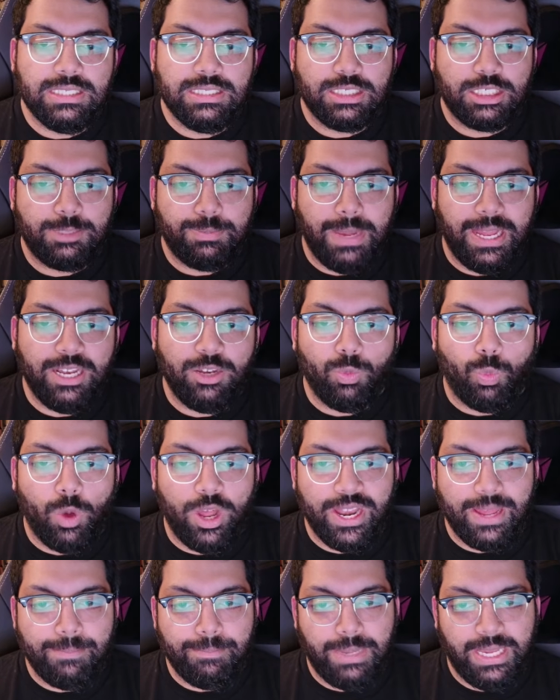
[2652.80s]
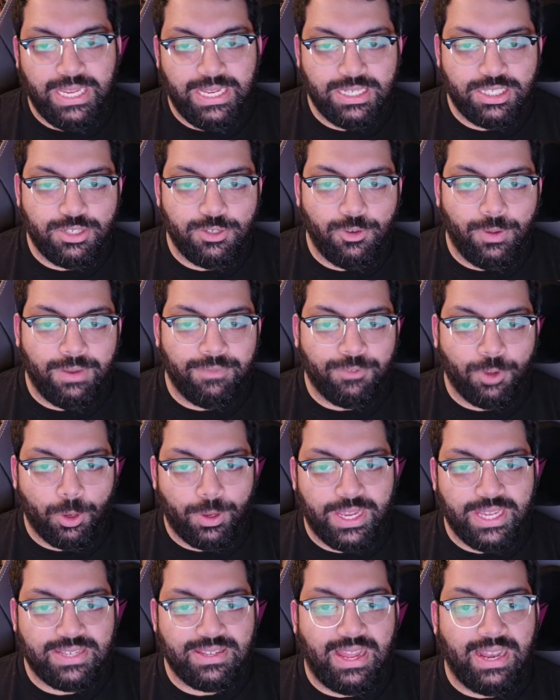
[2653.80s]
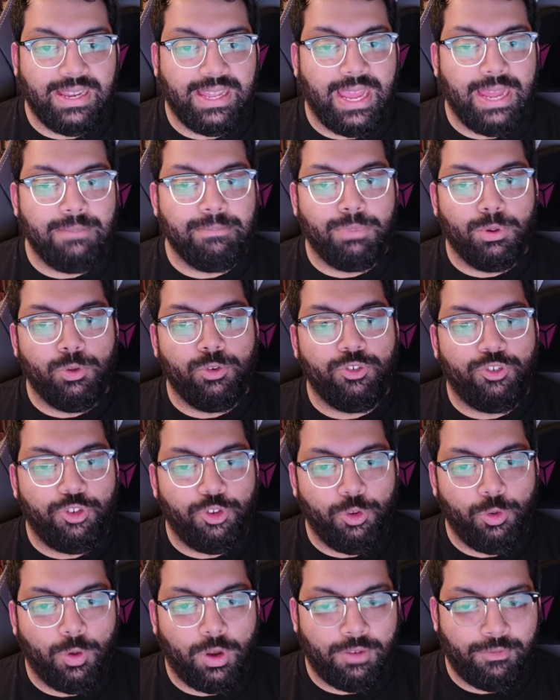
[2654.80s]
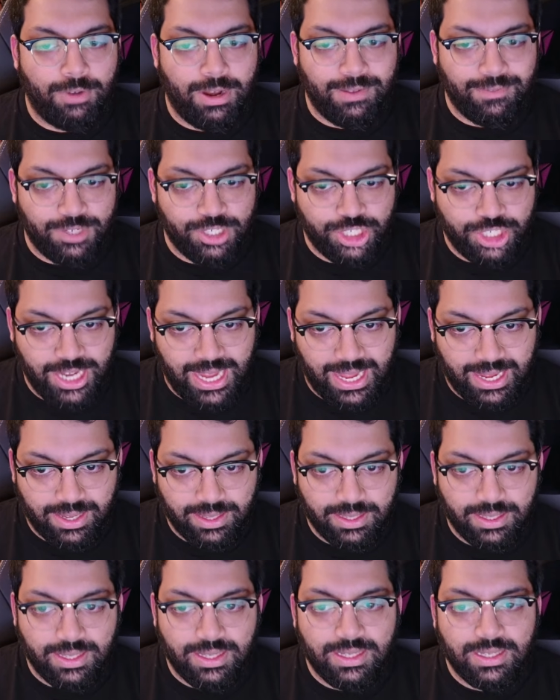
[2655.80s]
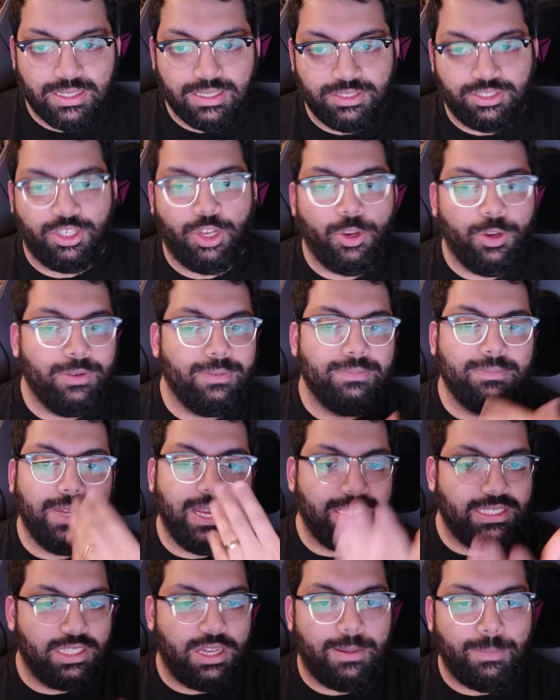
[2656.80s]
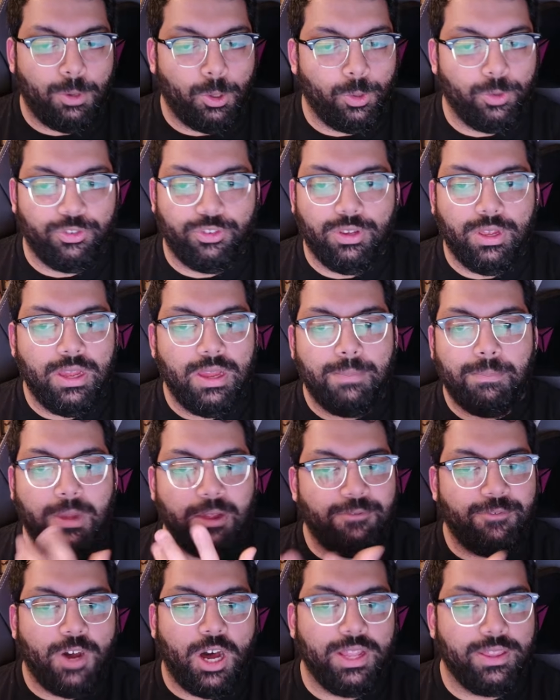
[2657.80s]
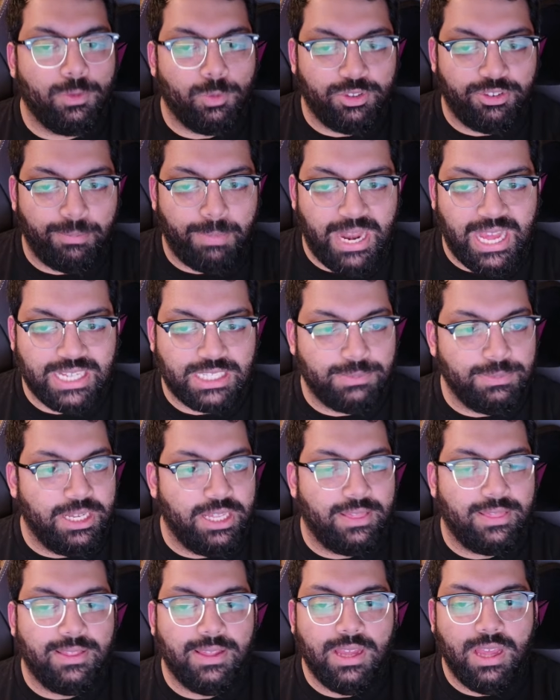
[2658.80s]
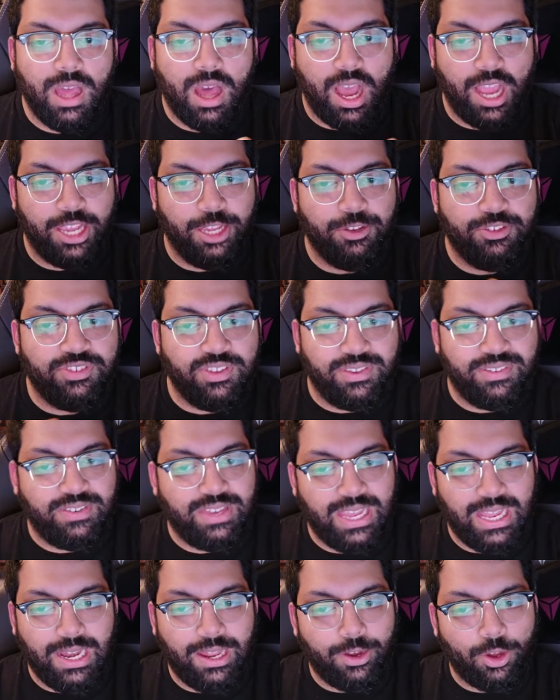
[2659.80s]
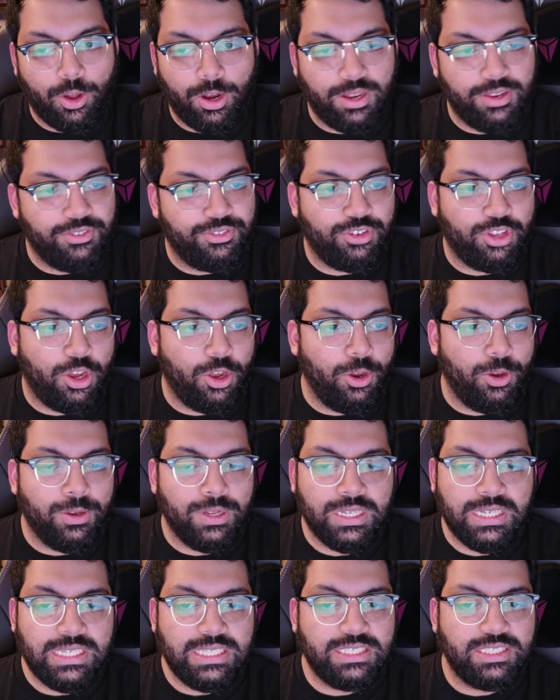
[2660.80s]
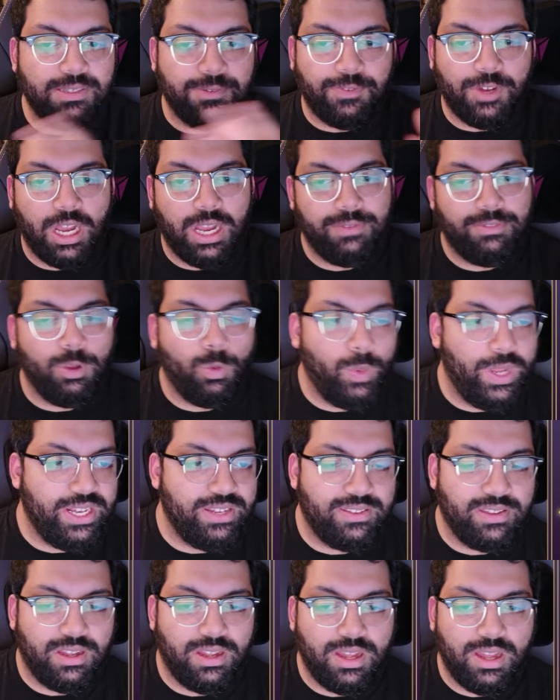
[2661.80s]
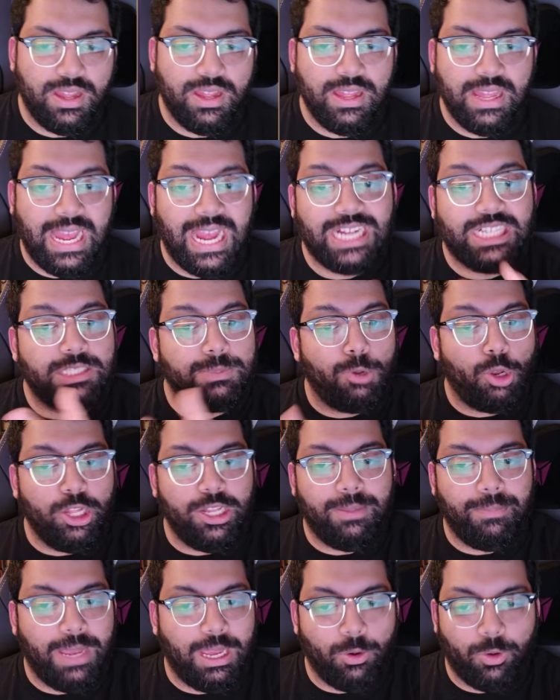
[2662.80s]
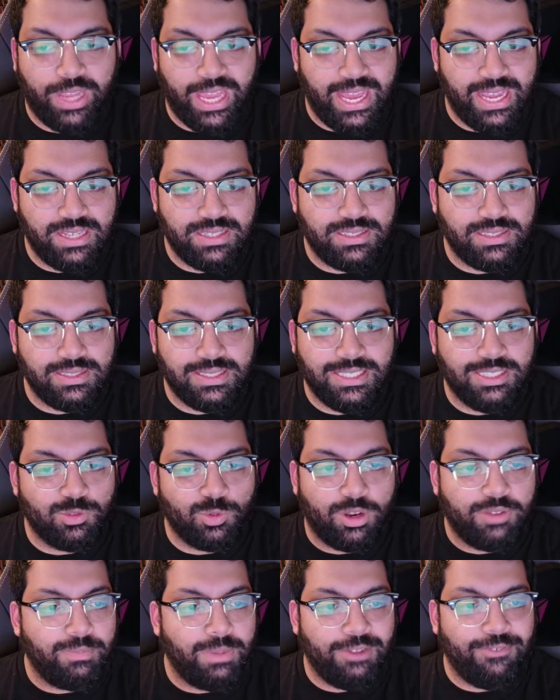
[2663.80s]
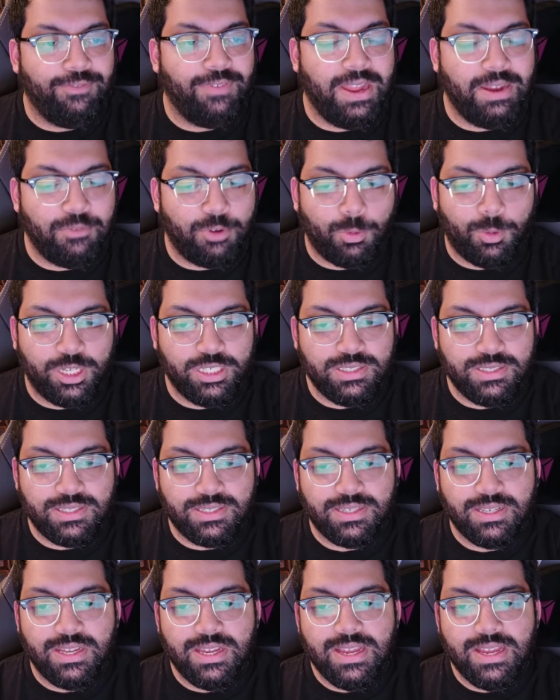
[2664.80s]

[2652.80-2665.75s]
Spend 1 MP to invoke it and gain boon 2 on a relevant check. So, examples. My father was a blacksmith. I used to steal in Olinstow, survive the winter. Exploit the male gaze is one of my favourite ones.